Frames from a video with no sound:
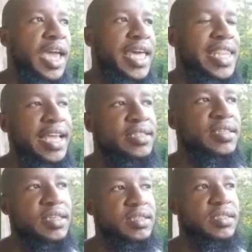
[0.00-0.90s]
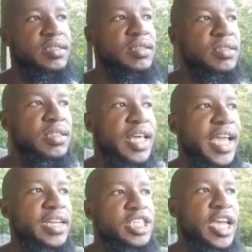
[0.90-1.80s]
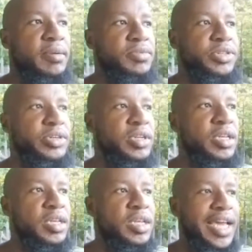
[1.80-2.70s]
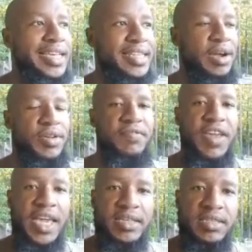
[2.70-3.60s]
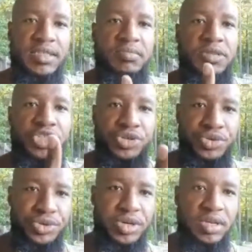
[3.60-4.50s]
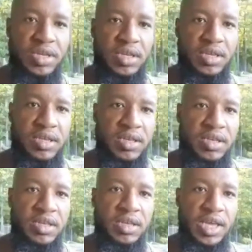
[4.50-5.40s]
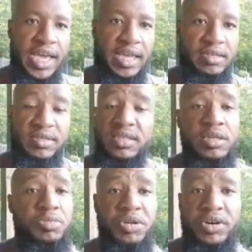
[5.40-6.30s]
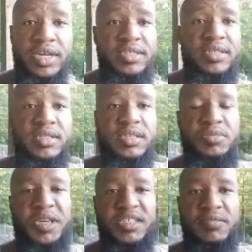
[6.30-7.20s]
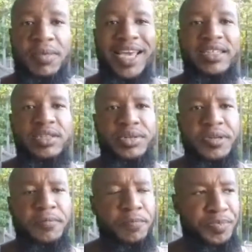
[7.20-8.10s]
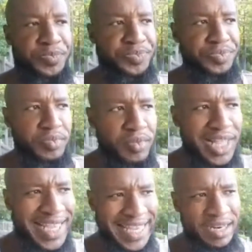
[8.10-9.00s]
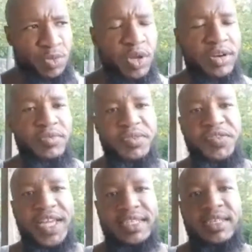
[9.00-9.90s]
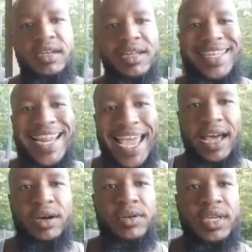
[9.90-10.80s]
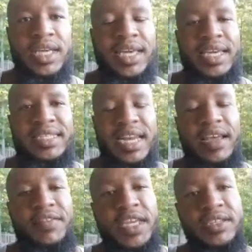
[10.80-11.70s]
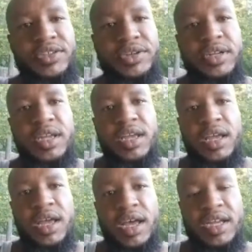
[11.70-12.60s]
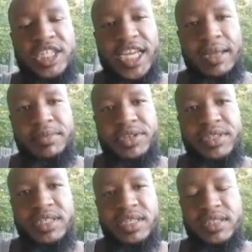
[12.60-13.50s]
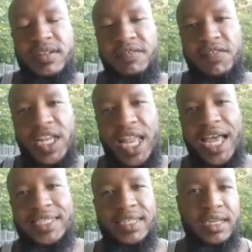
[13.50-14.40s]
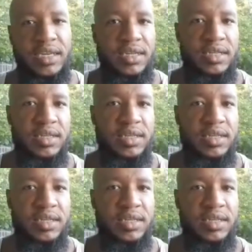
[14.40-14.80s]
And that season, that chapter, has now advanced and matured and still progresses in a space of mastery. And what I'm reflecting on now is that I've entered a chapter and season of velocity,